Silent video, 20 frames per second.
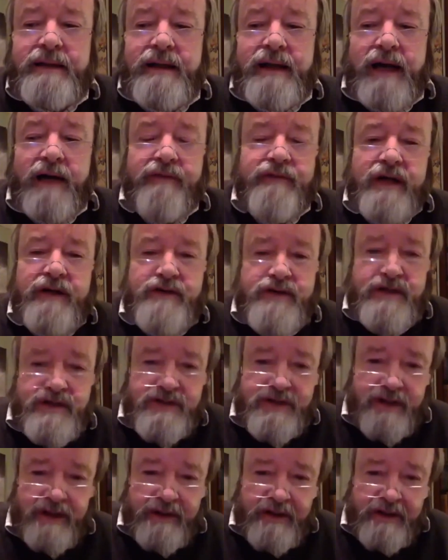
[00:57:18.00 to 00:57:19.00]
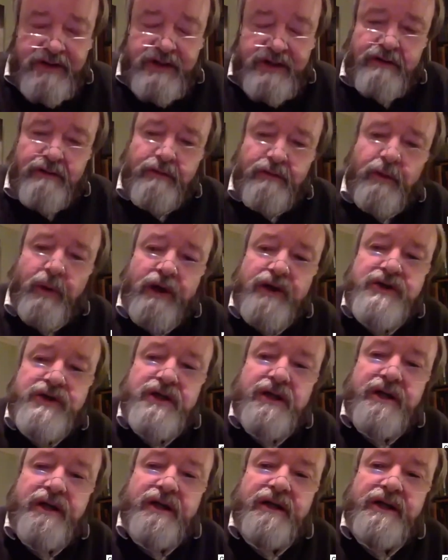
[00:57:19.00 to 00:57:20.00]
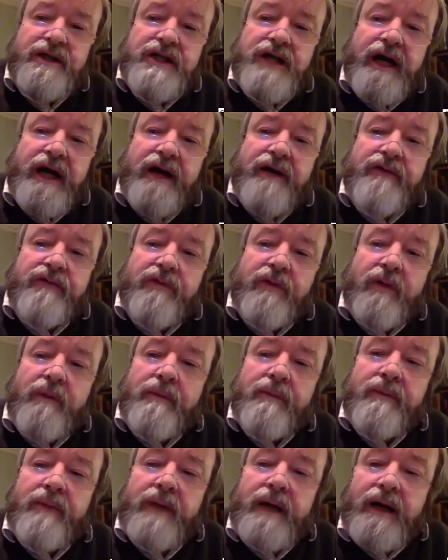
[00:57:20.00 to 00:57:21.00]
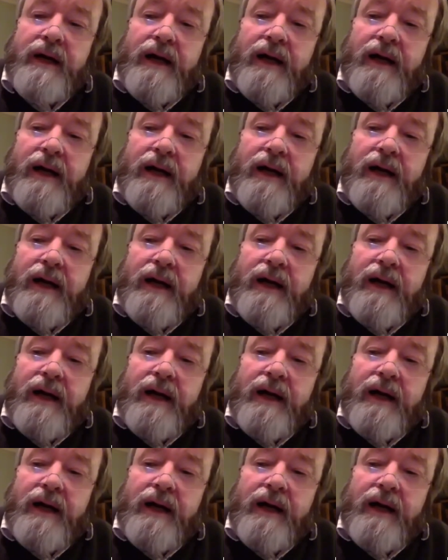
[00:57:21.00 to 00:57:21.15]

I've noticed that there's a question in the chat from